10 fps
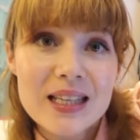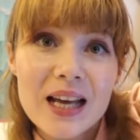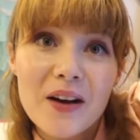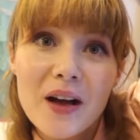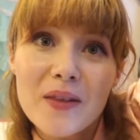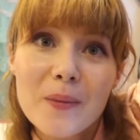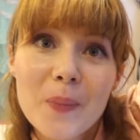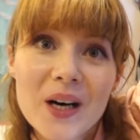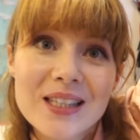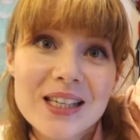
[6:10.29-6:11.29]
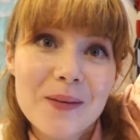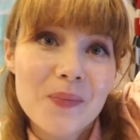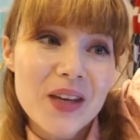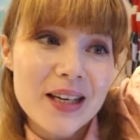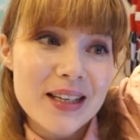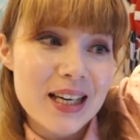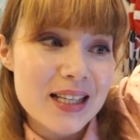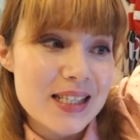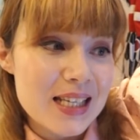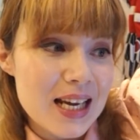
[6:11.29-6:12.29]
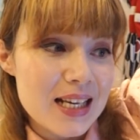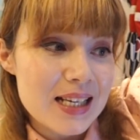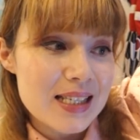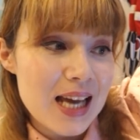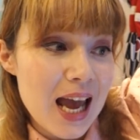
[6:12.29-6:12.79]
And down at the bottom you can see is